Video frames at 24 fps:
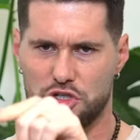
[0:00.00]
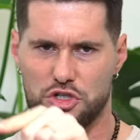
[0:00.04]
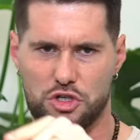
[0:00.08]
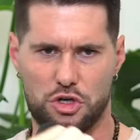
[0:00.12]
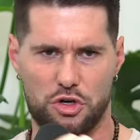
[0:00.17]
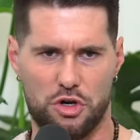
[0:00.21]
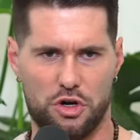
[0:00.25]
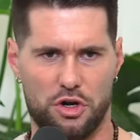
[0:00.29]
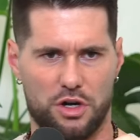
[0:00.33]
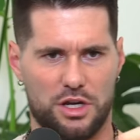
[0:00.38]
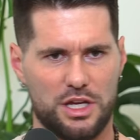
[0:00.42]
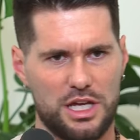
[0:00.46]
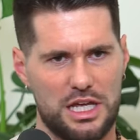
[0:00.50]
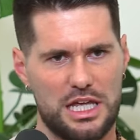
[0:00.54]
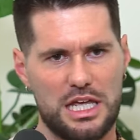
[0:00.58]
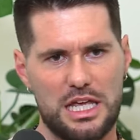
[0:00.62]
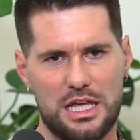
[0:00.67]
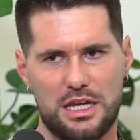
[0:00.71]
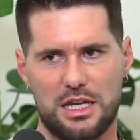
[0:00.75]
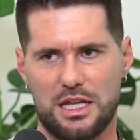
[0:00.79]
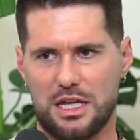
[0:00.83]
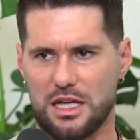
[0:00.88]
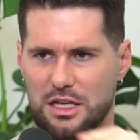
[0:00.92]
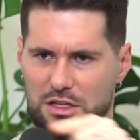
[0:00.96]
jerk,
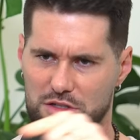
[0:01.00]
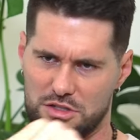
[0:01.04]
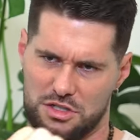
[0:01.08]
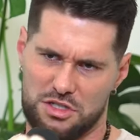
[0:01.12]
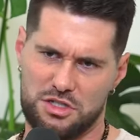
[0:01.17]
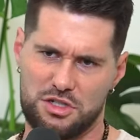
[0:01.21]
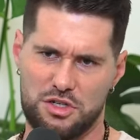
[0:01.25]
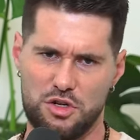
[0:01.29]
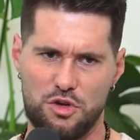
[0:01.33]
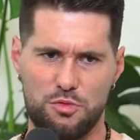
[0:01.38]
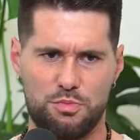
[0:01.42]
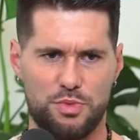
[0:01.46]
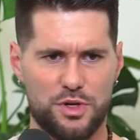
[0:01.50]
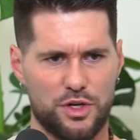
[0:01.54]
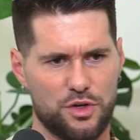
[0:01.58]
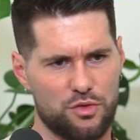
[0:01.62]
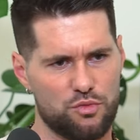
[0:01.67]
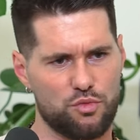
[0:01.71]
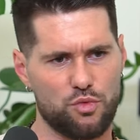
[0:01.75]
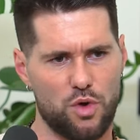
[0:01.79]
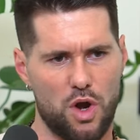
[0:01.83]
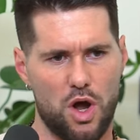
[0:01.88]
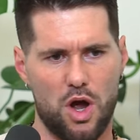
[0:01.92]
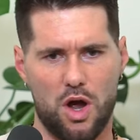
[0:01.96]
idiot,
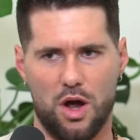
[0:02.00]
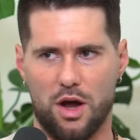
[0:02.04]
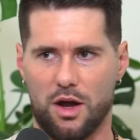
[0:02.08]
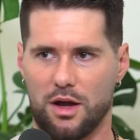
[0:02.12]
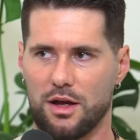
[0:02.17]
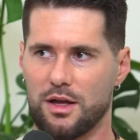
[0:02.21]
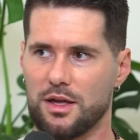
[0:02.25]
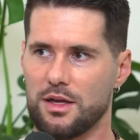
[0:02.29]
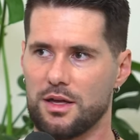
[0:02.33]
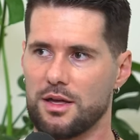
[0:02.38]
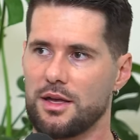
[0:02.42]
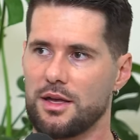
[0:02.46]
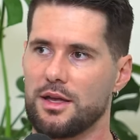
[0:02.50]
stupid, wrong,